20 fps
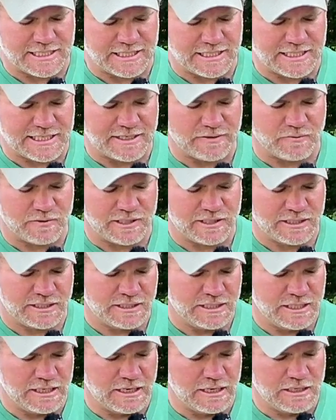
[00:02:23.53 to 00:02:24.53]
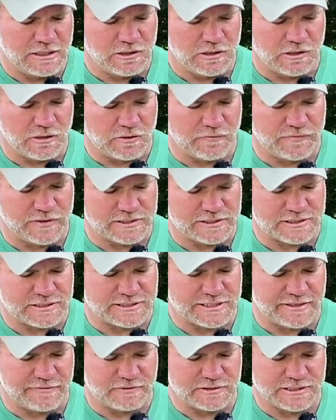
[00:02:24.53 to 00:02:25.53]
And that way, you know if this is
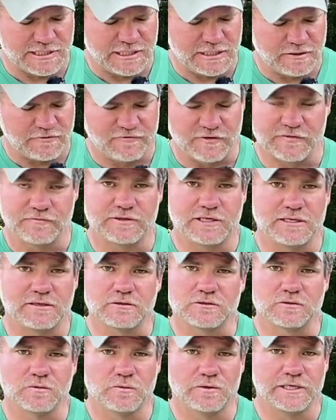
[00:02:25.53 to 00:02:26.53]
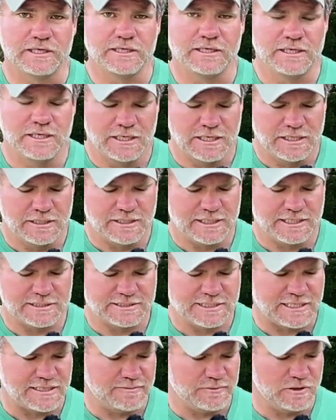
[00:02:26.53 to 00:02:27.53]
17 or 15 or 20 the next
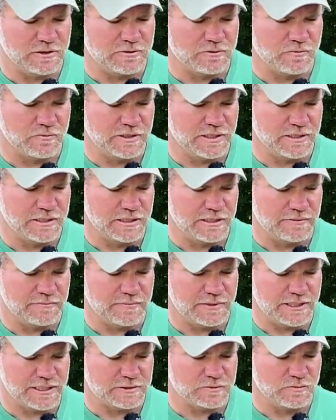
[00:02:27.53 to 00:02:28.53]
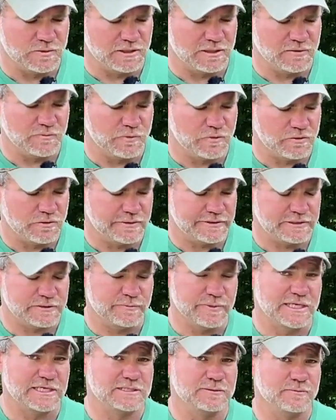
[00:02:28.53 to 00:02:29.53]
time you go to rig up. And that's really important,
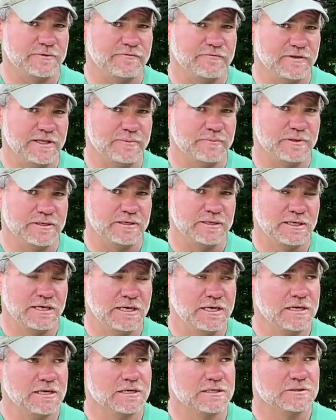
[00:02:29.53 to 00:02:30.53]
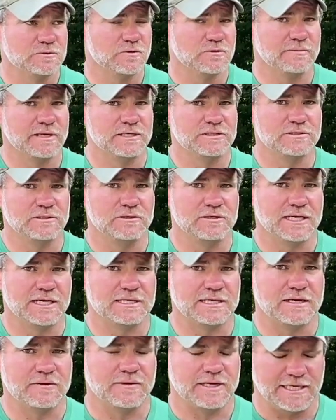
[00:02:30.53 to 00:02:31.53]
especially with flipping, because you want to make sure you got
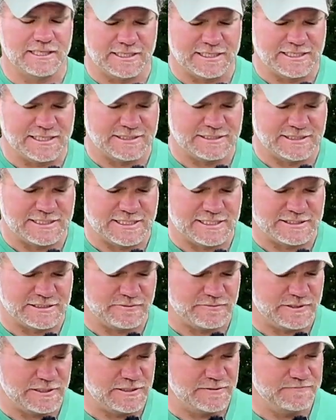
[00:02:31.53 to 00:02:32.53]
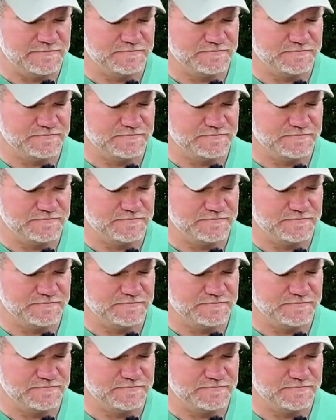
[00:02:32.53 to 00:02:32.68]
that right line size on there.